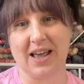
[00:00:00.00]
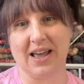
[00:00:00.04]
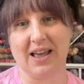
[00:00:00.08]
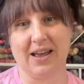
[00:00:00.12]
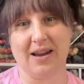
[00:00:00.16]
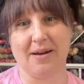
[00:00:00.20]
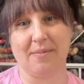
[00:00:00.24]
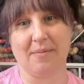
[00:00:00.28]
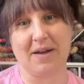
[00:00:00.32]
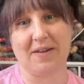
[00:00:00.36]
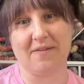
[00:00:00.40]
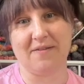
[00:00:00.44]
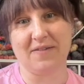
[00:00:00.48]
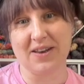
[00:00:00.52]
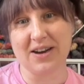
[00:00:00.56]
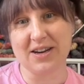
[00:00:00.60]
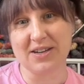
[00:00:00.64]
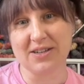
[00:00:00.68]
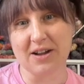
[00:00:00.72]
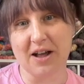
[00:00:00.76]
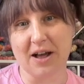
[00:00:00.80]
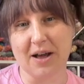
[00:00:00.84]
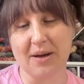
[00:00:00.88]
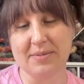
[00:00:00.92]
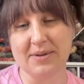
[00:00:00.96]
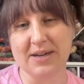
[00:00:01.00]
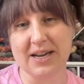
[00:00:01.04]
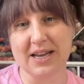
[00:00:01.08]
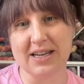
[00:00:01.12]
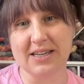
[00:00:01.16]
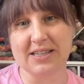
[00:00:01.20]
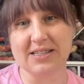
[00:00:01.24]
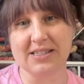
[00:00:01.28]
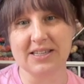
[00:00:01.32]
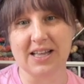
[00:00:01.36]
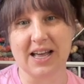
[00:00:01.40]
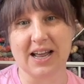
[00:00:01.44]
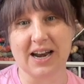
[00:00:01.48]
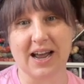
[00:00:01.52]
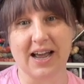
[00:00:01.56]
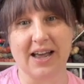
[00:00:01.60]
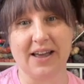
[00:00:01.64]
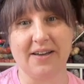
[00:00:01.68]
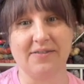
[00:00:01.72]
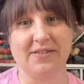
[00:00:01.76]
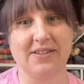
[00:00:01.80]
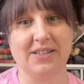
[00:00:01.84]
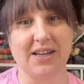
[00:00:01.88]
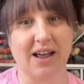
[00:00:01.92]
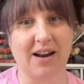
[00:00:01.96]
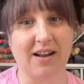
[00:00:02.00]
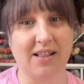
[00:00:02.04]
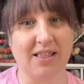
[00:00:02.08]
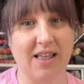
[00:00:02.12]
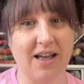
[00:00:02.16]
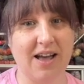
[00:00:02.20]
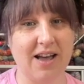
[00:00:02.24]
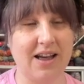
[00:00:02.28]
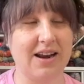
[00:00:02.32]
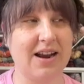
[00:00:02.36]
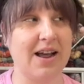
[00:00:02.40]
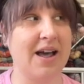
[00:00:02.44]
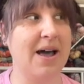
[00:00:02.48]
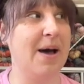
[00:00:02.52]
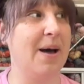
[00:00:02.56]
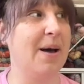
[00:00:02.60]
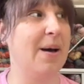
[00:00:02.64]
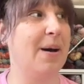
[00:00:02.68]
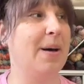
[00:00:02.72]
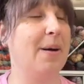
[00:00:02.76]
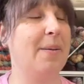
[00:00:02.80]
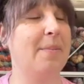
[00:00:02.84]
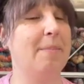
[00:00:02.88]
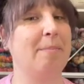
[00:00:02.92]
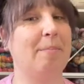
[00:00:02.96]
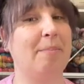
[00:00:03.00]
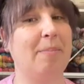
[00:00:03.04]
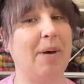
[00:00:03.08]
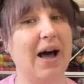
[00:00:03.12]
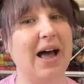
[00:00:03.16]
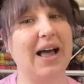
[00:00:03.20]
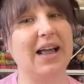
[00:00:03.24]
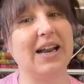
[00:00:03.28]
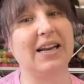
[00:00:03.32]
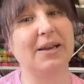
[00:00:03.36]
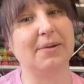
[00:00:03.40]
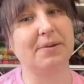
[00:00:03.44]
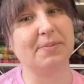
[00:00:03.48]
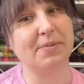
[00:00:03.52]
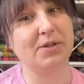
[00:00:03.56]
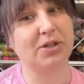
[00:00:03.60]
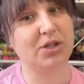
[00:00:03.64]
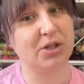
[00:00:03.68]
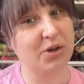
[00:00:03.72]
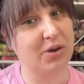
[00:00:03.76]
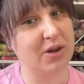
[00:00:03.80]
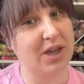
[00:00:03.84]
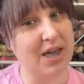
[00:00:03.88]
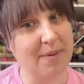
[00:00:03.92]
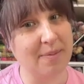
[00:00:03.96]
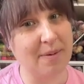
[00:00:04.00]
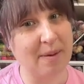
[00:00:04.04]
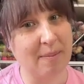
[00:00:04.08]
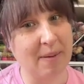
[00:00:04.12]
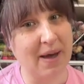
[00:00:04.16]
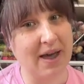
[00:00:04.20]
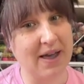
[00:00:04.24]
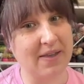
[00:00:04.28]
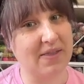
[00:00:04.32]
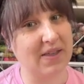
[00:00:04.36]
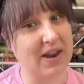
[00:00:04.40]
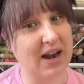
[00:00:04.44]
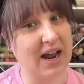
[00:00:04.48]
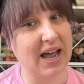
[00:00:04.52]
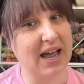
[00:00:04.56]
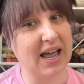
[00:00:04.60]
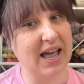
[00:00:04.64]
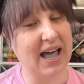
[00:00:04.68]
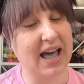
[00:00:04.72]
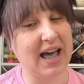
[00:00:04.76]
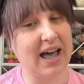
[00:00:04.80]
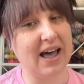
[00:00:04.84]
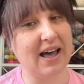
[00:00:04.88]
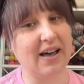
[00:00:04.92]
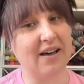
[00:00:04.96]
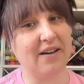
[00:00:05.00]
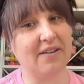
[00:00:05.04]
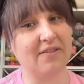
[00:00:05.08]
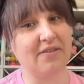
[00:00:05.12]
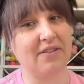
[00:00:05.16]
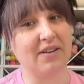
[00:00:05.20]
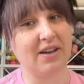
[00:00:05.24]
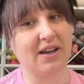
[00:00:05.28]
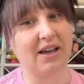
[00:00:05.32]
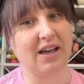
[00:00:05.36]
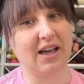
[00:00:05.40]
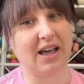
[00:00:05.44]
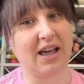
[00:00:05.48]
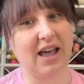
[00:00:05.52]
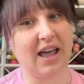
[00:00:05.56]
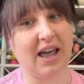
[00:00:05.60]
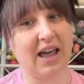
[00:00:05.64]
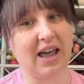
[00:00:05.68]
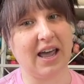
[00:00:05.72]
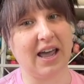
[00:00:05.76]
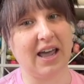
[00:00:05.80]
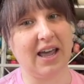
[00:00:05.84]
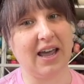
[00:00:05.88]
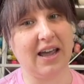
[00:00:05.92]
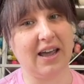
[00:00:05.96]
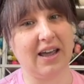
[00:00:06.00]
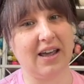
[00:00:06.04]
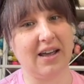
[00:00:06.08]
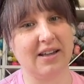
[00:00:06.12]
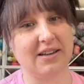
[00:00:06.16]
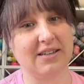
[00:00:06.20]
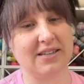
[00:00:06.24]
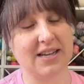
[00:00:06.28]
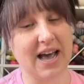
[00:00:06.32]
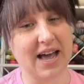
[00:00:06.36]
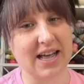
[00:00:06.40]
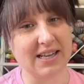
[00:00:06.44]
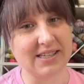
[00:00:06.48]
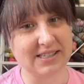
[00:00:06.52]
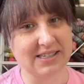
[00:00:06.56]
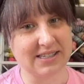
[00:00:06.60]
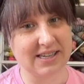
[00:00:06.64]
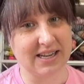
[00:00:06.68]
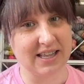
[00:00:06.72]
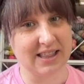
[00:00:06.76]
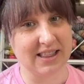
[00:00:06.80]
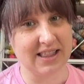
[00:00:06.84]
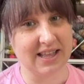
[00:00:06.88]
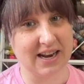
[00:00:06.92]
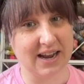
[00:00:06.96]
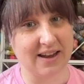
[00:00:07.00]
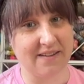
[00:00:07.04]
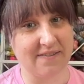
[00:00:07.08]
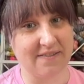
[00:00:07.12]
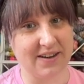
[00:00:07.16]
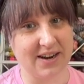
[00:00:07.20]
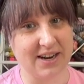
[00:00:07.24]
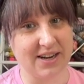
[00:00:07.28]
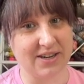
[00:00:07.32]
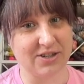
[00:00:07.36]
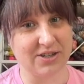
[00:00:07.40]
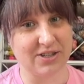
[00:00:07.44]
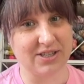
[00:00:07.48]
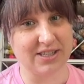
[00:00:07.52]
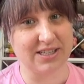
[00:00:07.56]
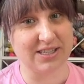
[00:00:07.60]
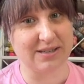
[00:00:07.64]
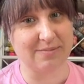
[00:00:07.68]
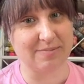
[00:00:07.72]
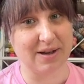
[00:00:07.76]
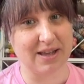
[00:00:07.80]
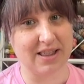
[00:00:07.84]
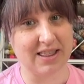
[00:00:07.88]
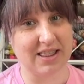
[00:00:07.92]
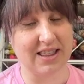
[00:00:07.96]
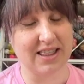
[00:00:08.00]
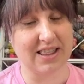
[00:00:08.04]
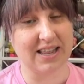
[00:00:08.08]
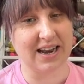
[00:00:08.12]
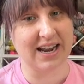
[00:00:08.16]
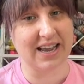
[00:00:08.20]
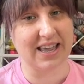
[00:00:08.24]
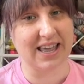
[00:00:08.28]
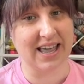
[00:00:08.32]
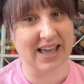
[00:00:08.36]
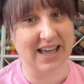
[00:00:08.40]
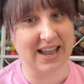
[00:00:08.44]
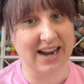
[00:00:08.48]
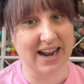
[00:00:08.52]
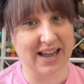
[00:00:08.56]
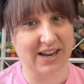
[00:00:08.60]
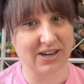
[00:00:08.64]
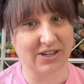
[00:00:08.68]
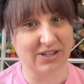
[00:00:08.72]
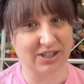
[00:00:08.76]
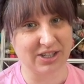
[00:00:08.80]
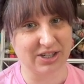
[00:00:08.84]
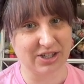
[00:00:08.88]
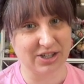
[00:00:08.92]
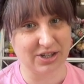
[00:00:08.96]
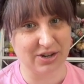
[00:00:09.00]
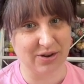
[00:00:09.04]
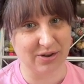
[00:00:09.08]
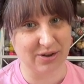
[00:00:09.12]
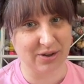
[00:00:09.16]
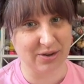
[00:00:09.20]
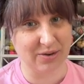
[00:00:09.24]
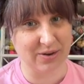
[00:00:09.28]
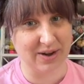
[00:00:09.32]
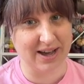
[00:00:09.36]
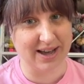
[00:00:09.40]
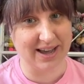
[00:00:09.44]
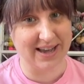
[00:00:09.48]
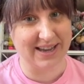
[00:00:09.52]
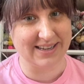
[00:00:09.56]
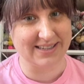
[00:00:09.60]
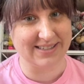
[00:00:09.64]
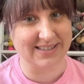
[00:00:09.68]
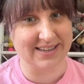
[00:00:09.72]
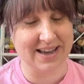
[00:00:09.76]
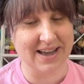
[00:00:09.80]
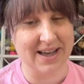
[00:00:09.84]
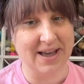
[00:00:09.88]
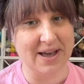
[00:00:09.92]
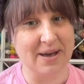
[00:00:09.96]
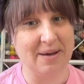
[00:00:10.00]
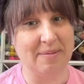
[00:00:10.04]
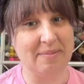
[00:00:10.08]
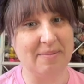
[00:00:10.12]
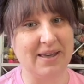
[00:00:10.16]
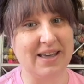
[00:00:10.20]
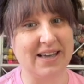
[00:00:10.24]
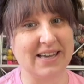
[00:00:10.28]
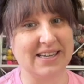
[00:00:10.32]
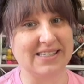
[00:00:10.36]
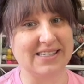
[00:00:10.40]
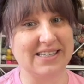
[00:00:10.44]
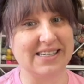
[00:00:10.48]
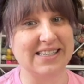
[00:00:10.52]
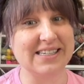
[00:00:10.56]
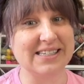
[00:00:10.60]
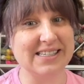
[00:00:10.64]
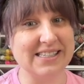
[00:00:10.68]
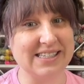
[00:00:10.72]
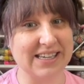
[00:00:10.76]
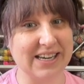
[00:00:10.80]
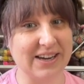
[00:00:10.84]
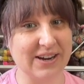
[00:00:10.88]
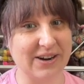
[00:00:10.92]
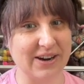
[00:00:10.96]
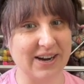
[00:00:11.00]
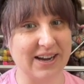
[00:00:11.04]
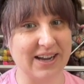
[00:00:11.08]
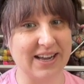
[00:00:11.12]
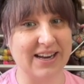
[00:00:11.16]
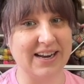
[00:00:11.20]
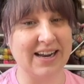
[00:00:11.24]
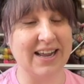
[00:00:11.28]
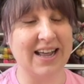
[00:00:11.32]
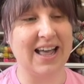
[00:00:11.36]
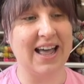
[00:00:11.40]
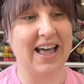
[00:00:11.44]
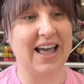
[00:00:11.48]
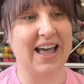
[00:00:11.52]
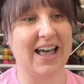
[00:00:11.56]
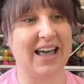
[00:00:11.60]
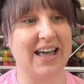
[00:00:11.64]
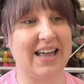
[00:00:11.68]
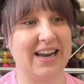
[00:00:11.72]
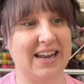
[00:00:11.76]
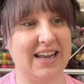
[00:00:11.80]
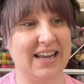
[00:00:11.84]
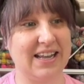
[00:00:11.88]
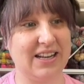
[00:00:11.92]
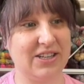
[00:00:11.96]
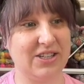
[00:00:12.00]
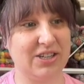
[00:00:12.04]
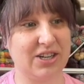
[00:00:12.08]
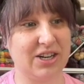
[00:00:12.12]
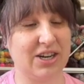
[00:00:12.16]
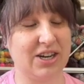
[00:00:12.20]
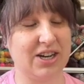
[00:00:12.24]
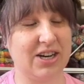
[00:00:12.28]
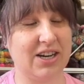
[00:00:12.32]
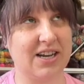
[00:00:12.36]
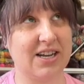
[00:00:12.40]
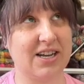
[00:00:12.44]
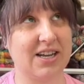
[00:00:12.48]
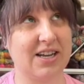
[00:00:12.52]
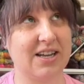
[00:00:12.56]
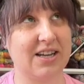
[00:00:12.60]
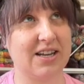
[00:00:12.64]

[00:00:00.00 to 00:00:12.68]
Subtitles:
and my finished objects that I have done a lot, but do keep in mind that I have a test knit that I finished this month that I can't actually show you guys because it is secret, and it took,